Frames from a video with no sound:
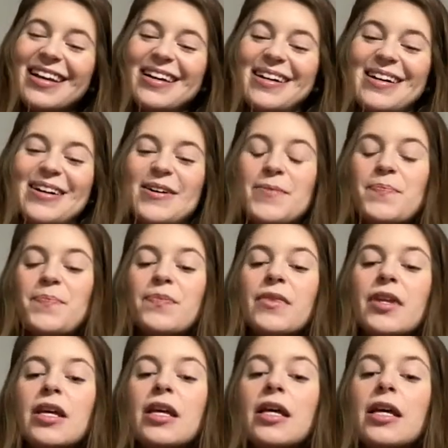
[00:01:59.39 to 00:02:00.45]
Um,
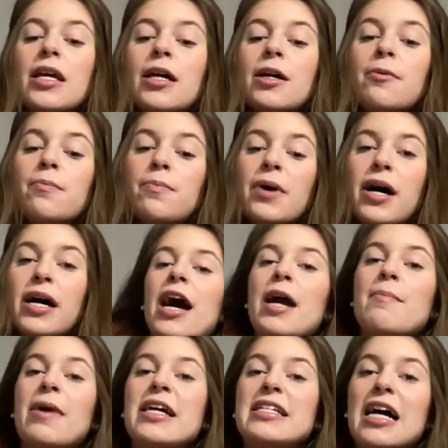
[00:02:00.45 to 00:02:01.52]
but
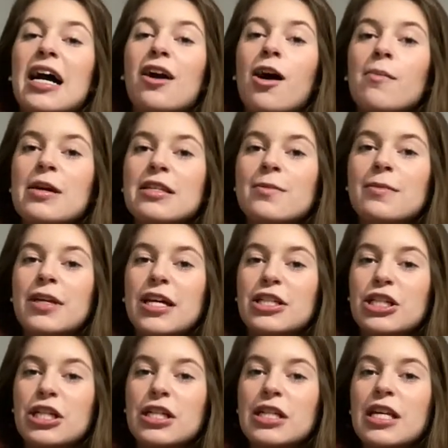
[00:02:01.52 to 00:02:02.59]
my dad got me some
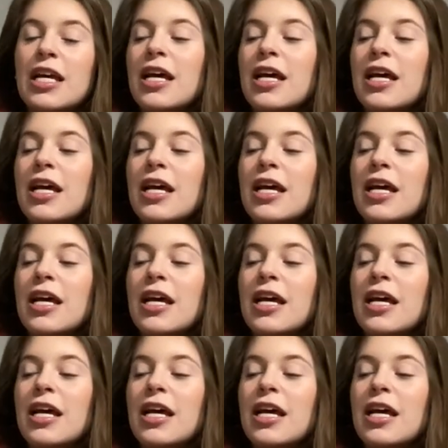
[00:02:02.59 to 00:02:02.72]
kitchen,